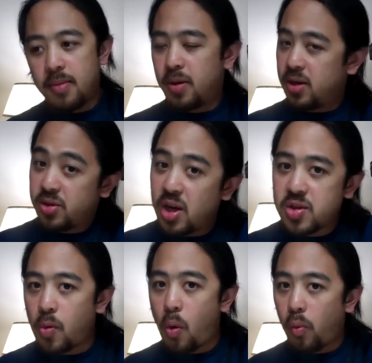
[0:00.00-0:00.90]
but it
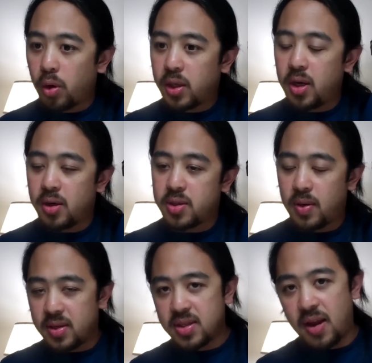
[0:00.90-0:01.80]
just won't work here,
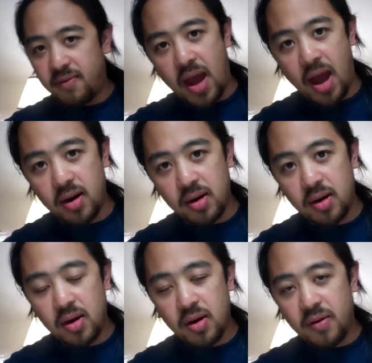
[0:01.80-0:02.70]
so I'll save that
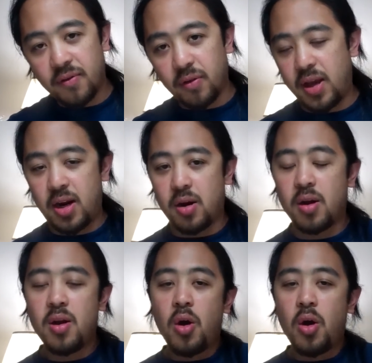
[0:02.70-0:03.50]
for later.